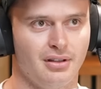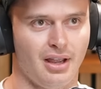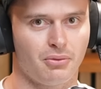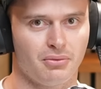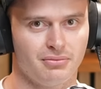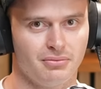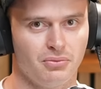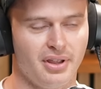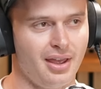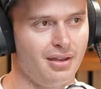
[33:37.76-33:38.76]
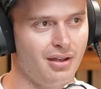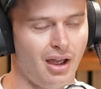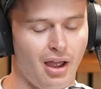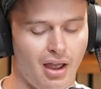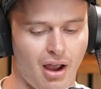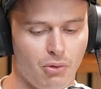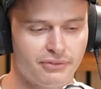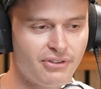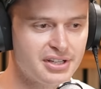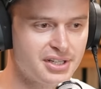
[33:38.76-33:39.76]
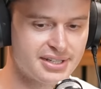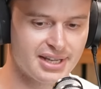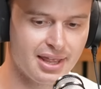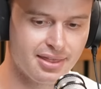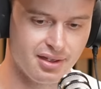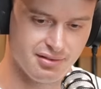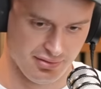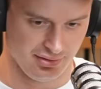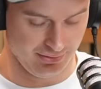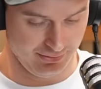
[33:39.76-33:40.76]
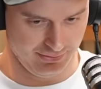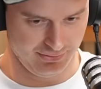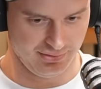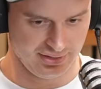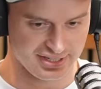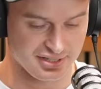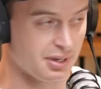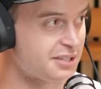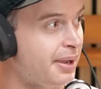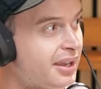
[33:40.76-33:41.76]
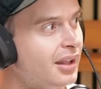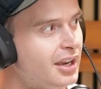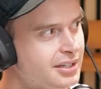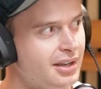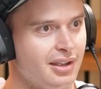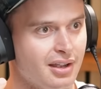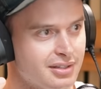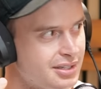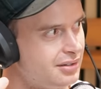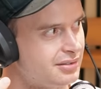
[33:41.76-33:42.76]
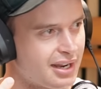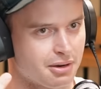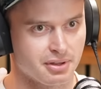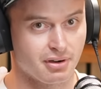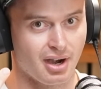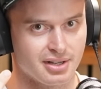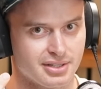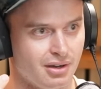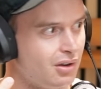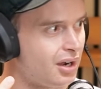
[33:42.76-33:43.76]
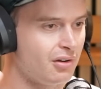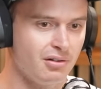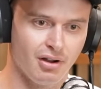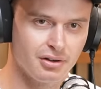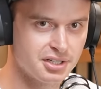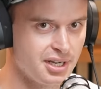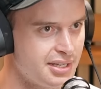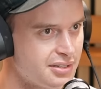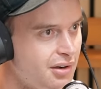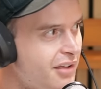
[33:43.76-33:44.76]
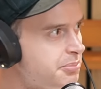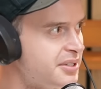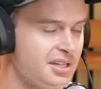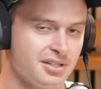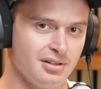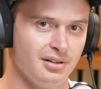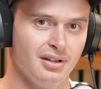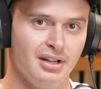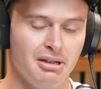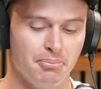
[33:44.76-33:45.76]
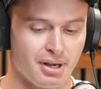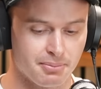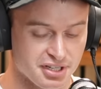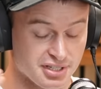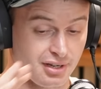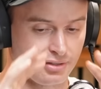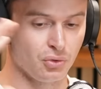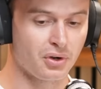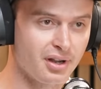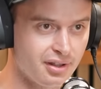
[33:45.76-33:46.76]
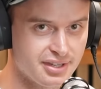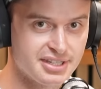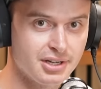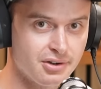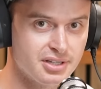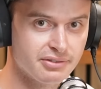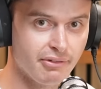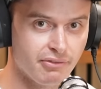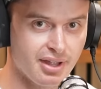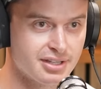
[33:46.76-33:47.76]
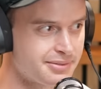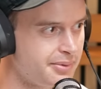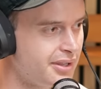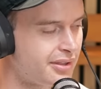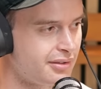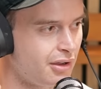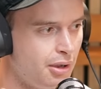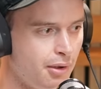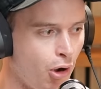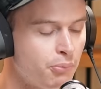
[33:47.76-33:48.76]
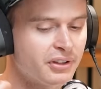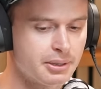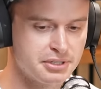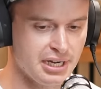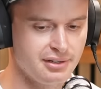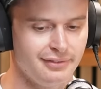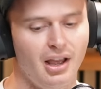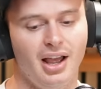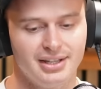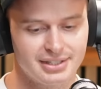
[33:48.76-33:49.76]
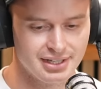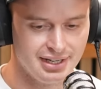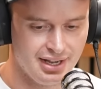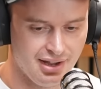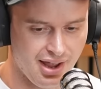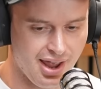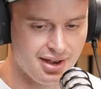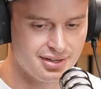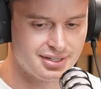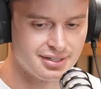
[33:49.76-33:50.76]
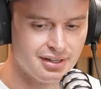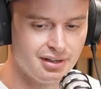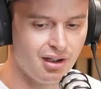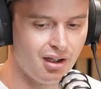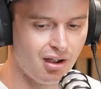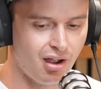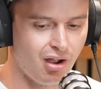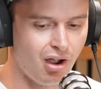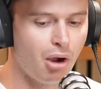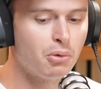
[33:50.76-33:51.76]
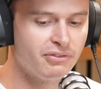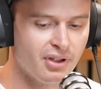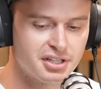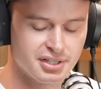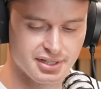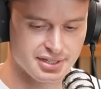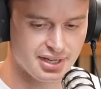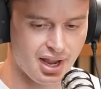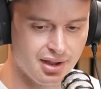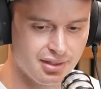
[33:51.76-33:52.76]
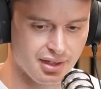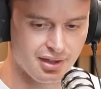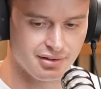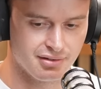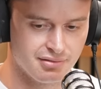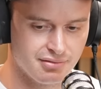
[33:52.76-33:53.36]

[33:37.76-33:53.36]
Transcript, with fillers: like, yeah, I, I would venture to say that this is my speculation here. So take it with a grain of salt. I don't own shares. I don't have a position, but I'm just like looking at the series of events with uh, hopefully objective eyes. And I would venture to say that